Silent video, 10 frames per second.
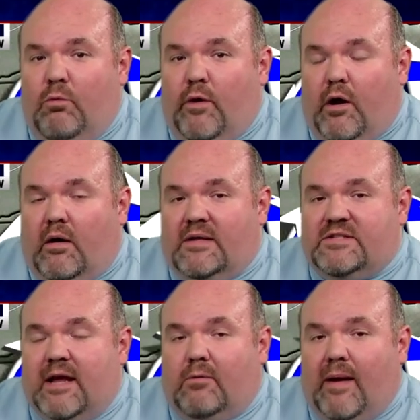We are going to
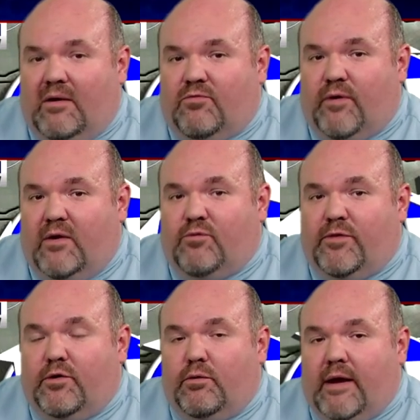stay rain-free for
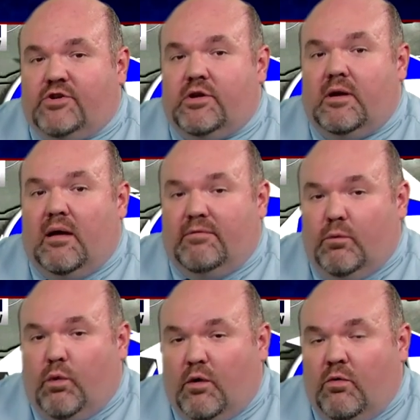the duration of the
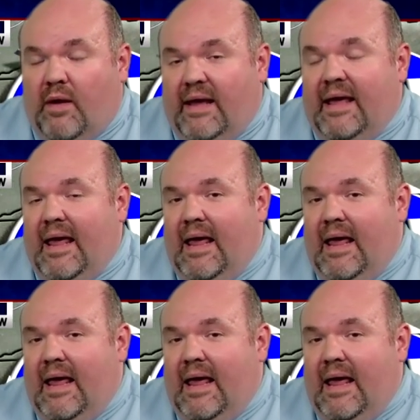work week.